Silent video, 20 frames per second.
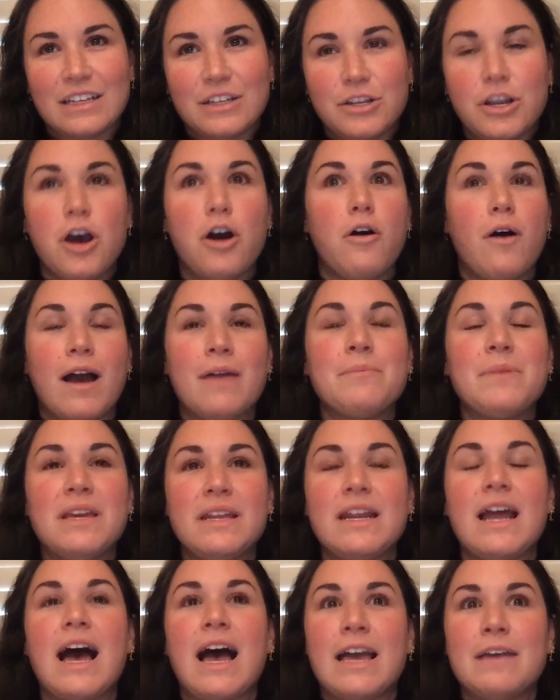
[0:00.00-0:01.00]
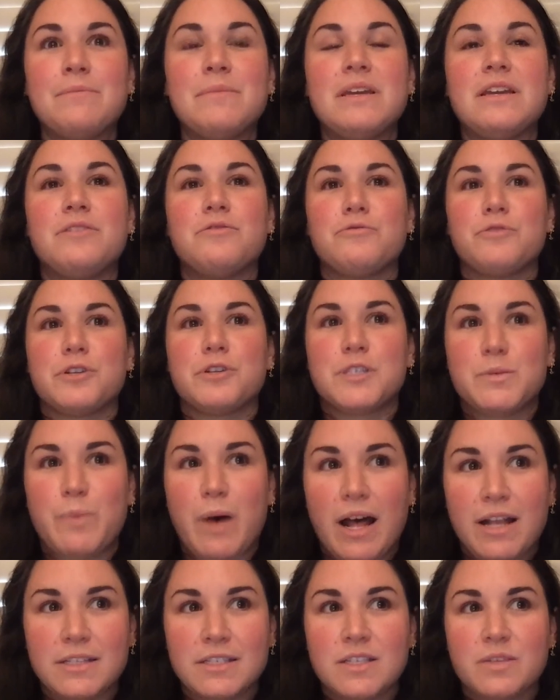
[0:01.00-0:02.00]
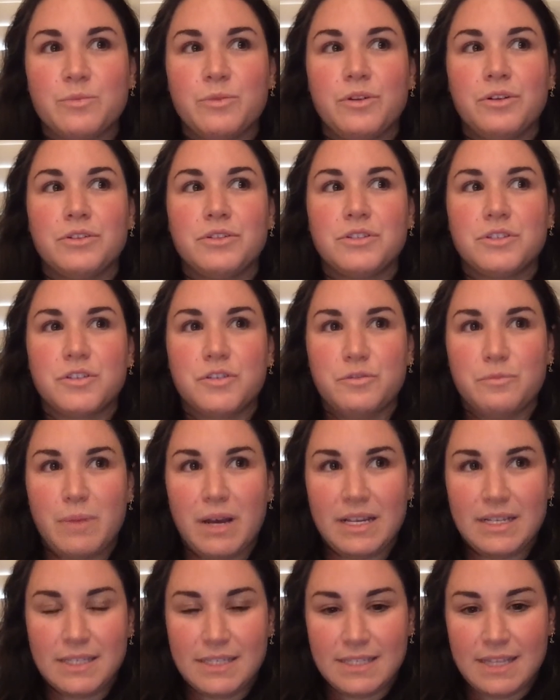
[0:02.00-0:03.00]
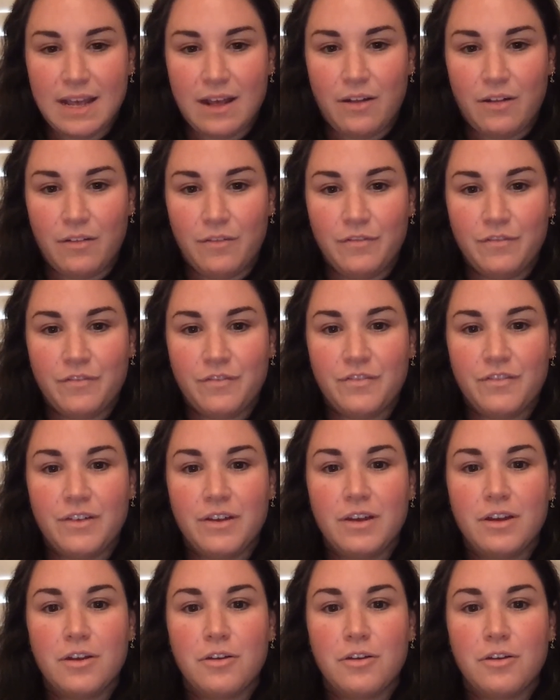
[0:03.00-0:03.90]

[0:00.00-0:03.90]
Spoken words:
No, I mean responsible to myself,